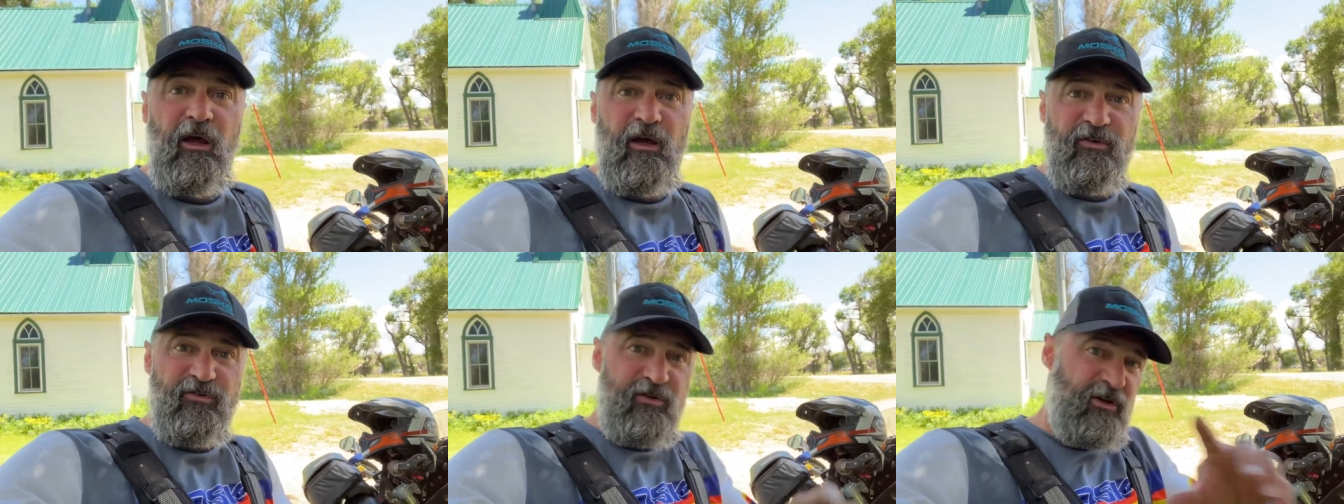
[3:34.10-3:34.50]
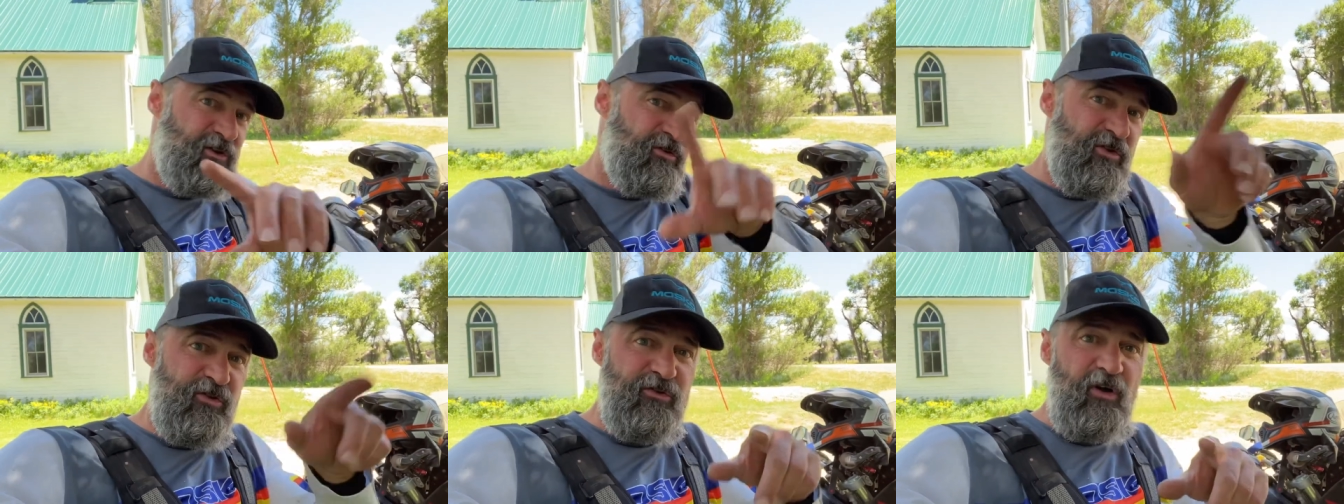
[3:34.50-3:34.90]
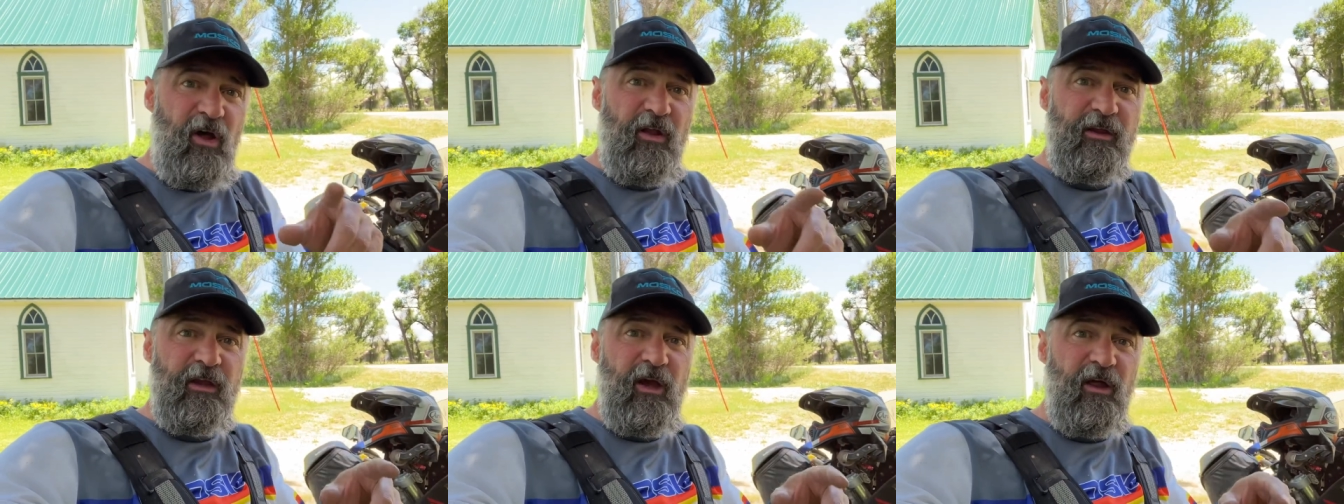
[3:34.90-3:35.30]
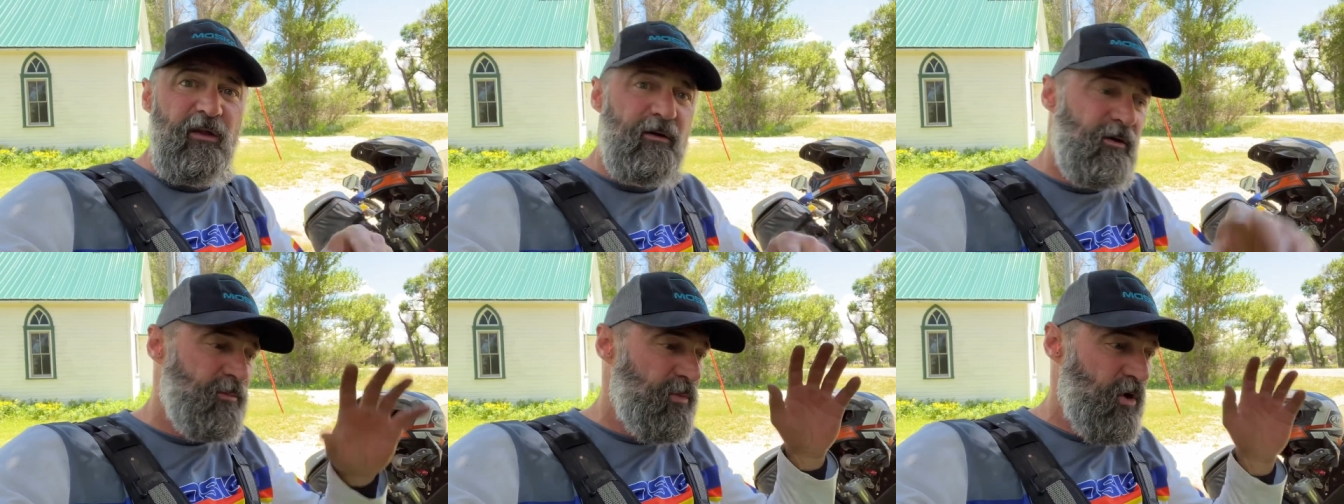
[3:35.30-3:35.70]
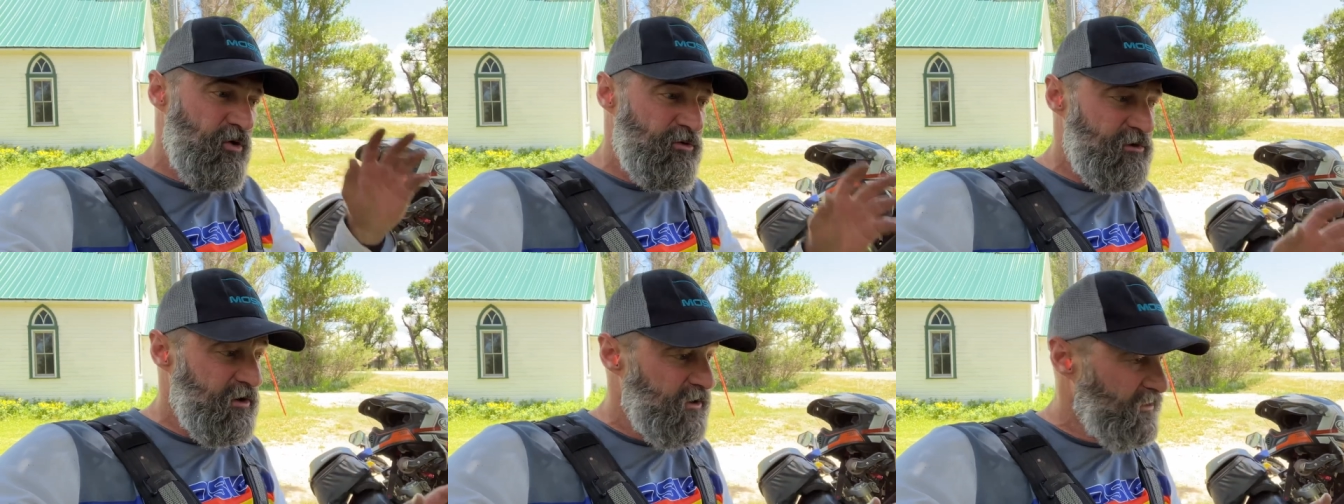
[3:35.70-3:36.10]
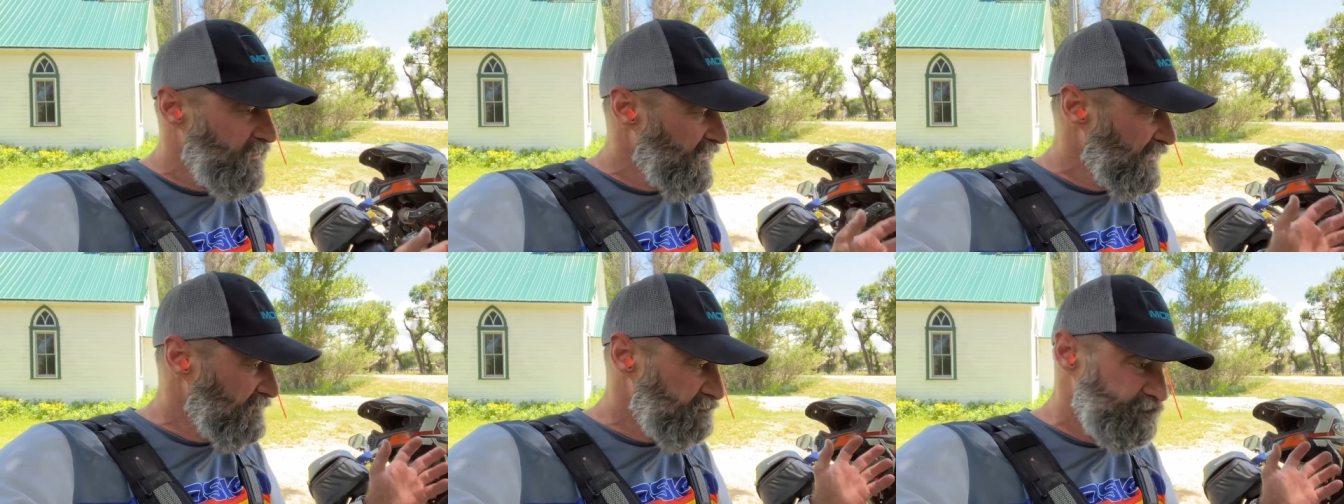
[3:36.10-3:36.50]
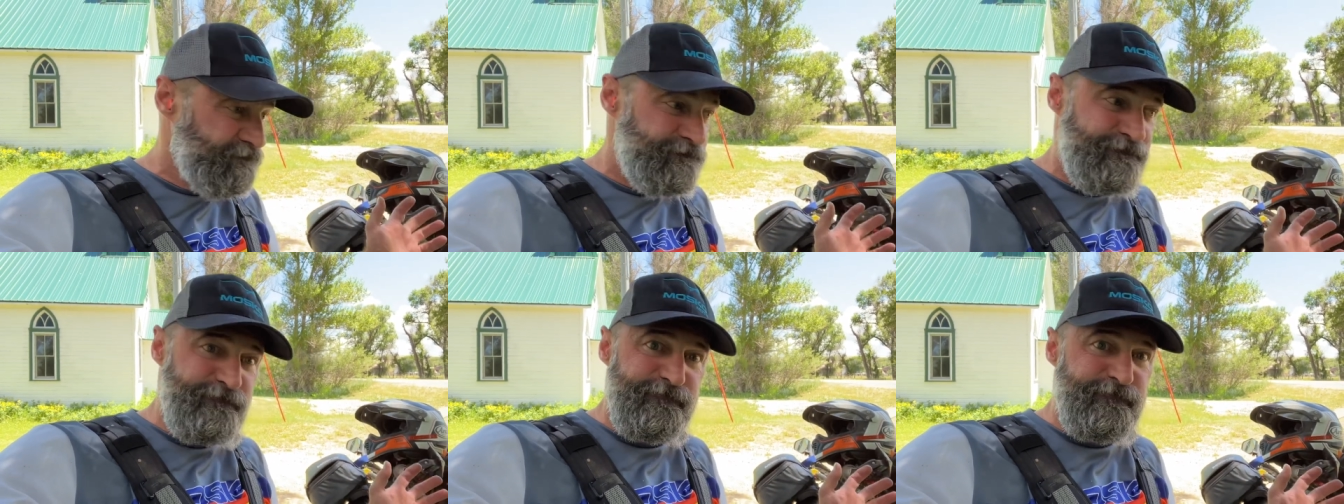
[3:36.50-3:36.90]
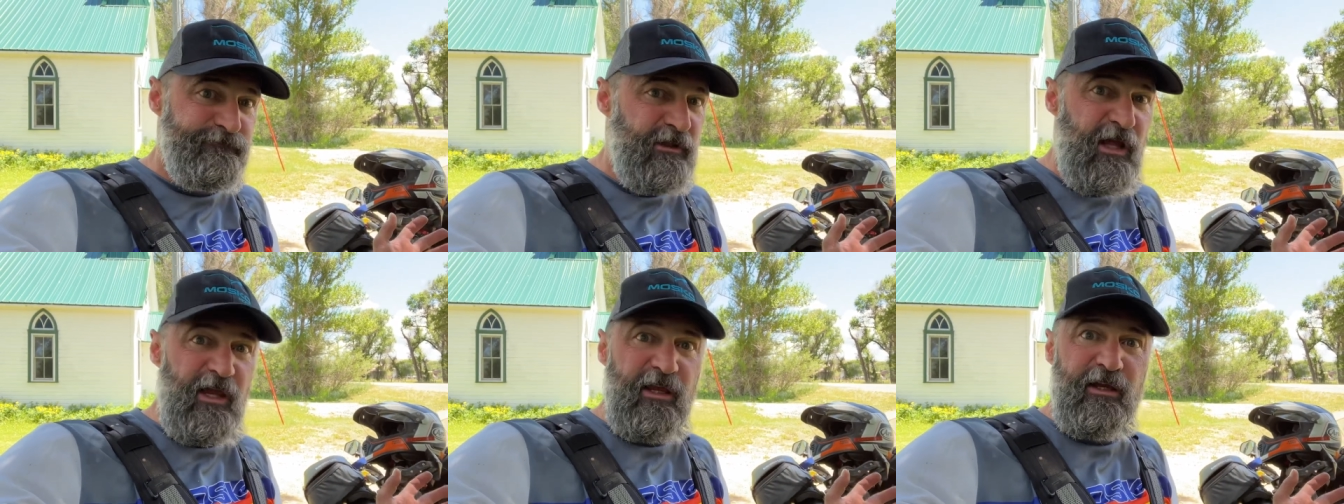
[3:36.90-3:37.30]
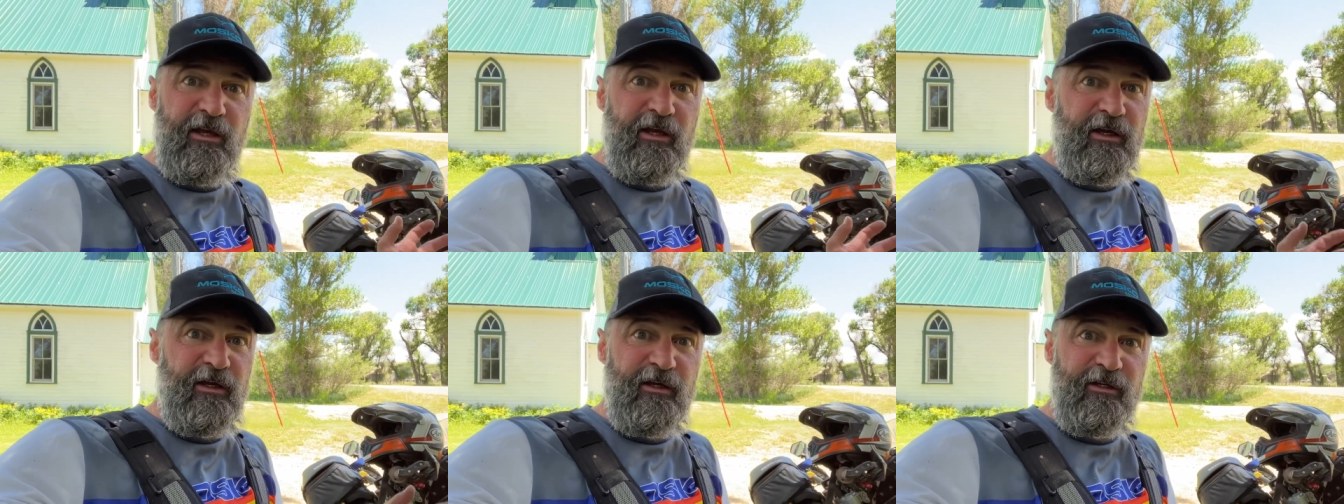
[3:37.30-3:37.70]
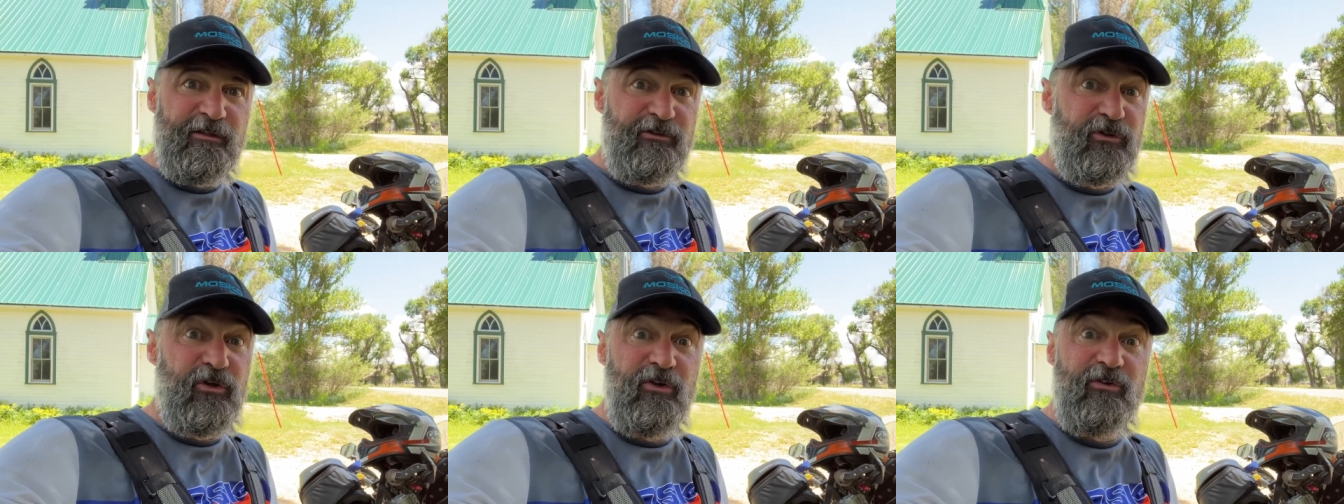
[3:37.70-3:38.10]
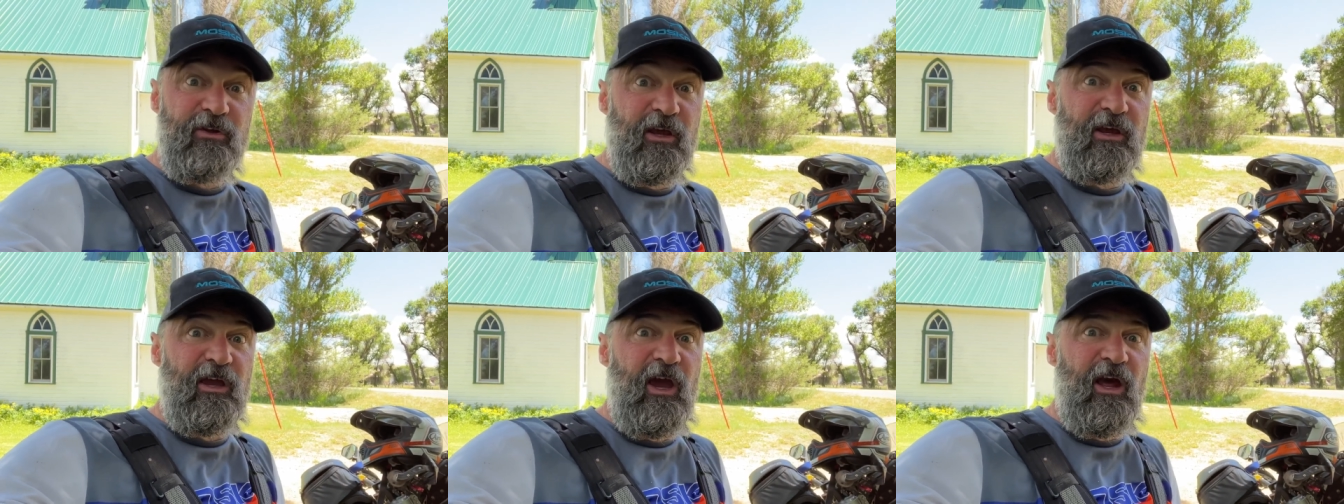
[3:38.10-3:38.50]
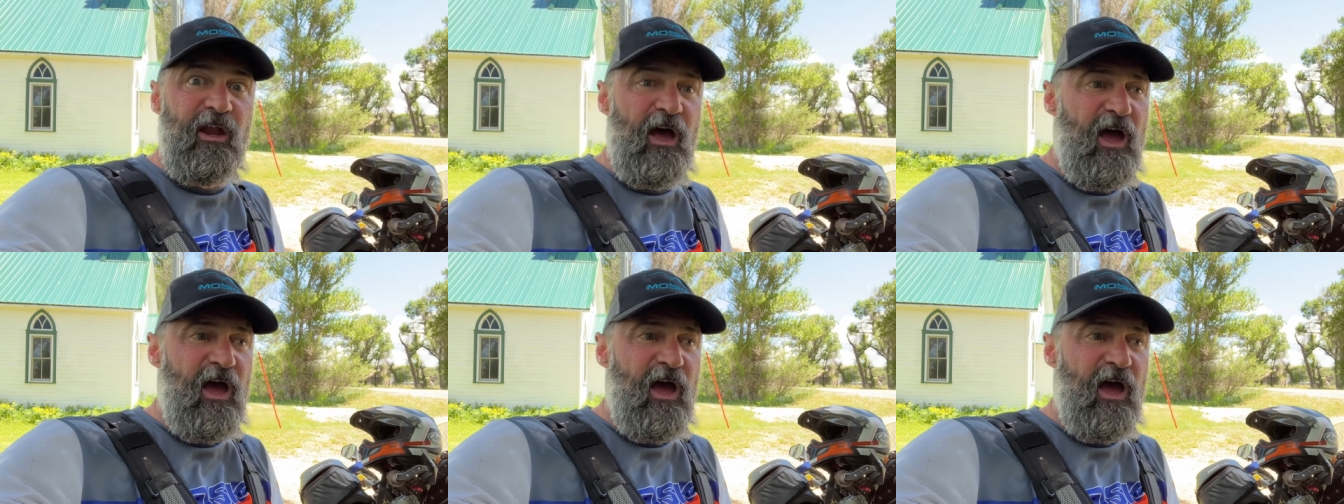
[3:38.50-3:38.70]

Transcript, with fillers: uh, stitch this all together and post it like uh, as soon as I can.